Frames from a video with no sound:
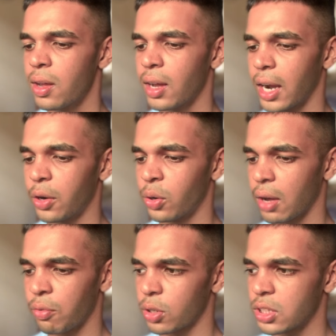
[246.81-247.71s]
I don't have
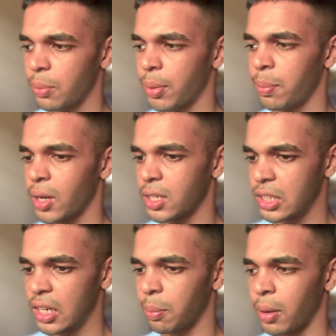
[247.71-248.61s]
WhatsApp API
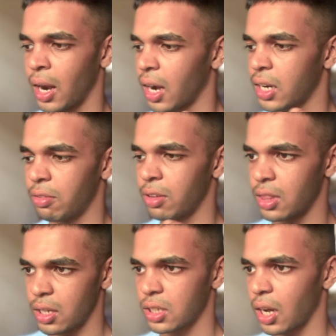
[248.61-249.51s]
set up and active in
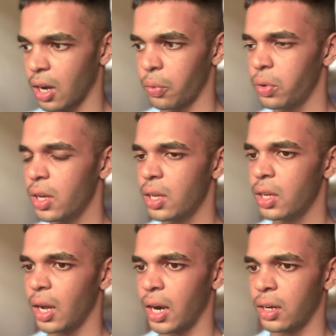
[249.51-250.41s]
this account.
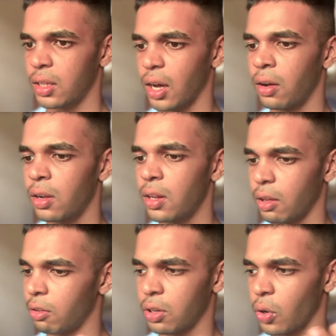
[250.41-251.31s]
And yeah,
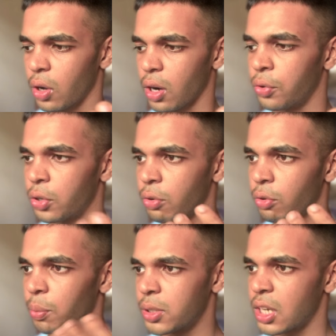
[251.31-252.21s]
in your account, you
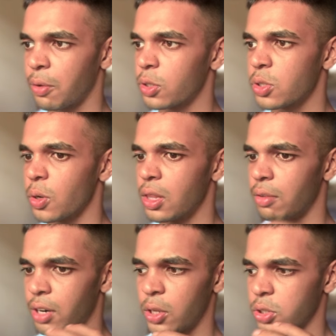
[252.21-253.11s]
obviously watch all the
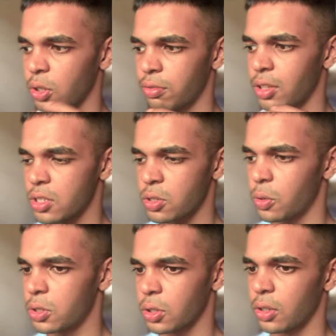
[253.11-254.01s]
videos of this
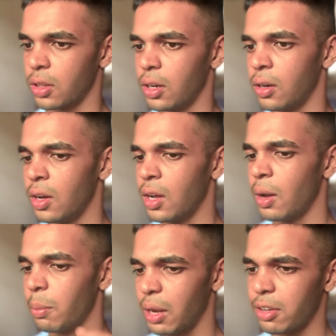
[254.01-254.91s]
course or the
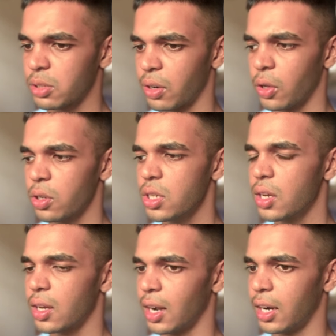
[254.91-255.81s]
previous videos
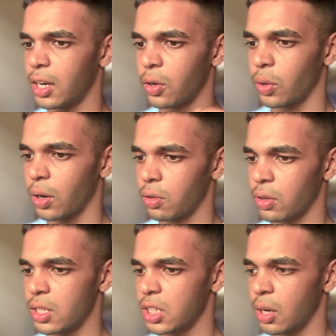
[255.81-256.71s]
related to how you
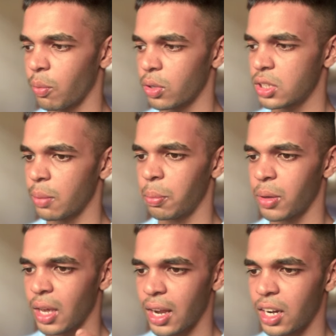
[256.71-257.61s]
can set up WhatsApp
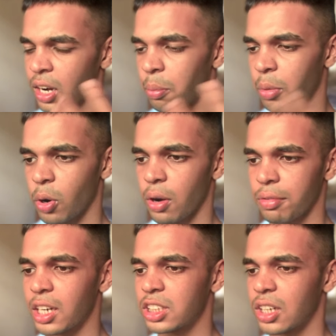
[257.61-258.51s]
API, get a number, all of
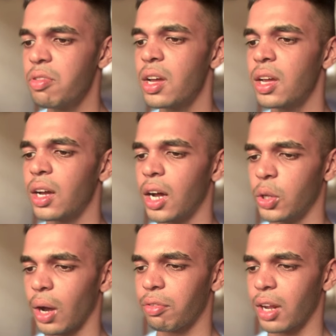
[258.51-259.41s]
that stuff. And you
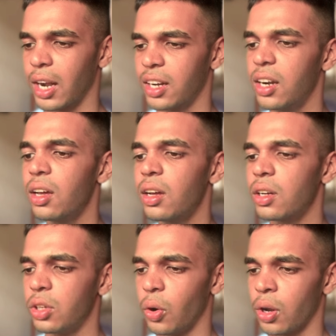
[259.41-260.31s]
have connected
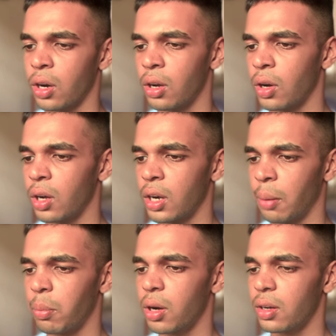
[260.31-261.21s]
your
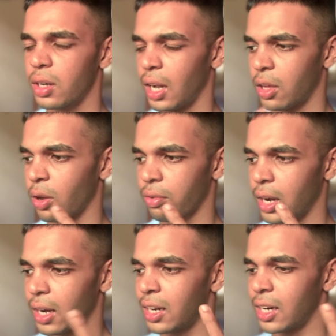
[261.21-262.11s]
number, like you have
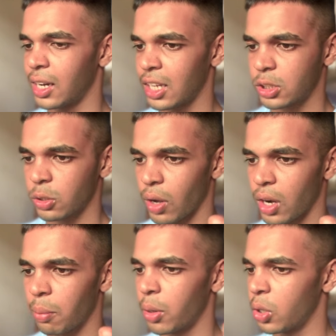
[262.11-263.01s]
connected at least one
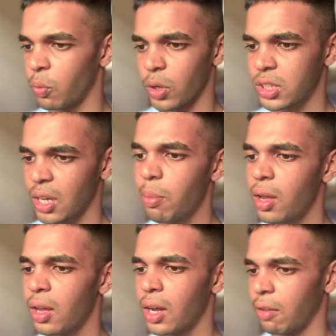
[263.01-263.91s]
number to WhatsApp,
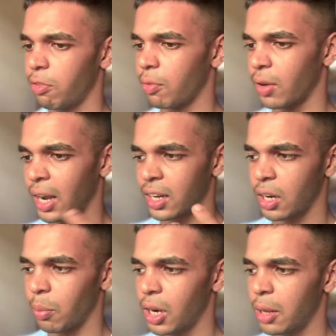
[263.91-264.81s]
and if you've connected
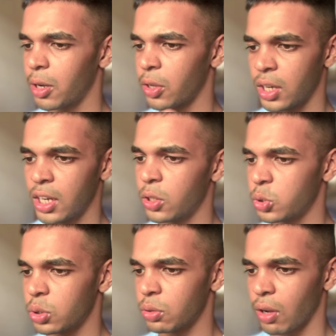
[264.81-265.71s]
multiple, you need to
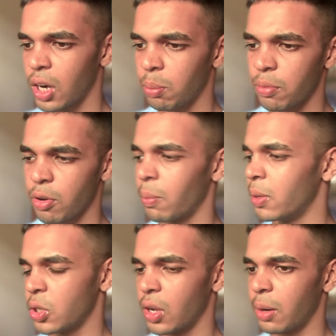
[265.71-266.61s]
choose one number from
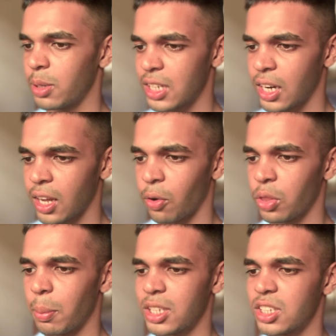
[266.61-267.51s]
which you're going to be sending out the
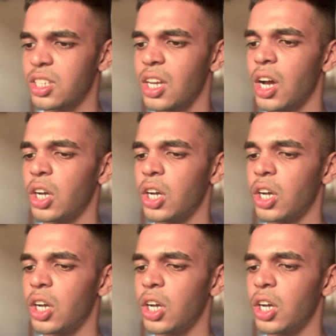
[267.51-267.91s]
messages.